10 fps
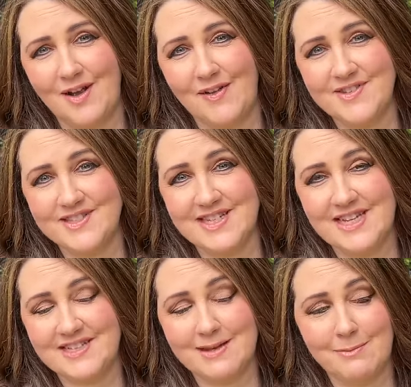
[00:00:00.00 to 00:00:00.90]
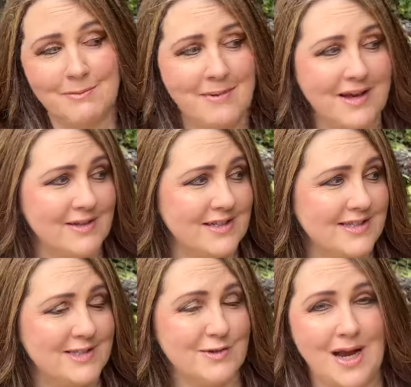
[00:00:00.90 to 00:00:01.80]
I've seen someone make on
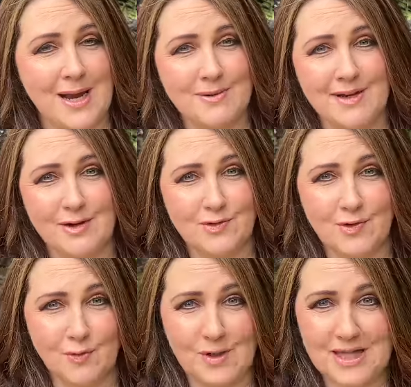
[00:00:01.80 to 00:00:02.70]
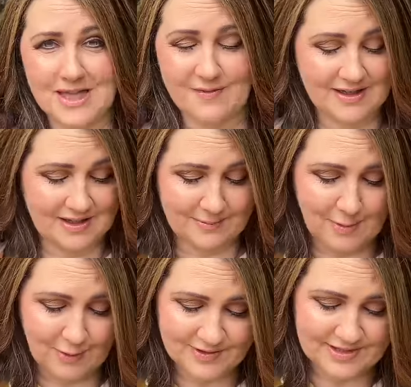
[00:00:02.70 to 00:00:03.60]
Instagram, and it looked really lovely in the
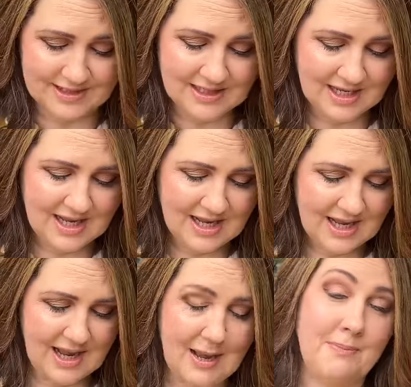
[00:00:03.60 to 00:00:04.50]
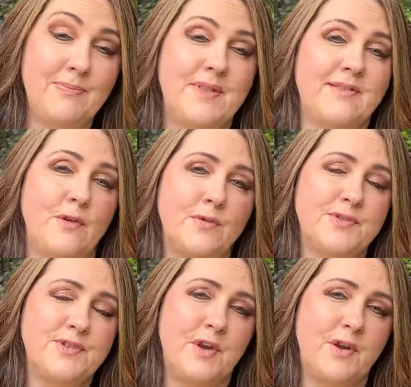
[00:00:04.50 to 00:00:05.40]
Ponte. There's also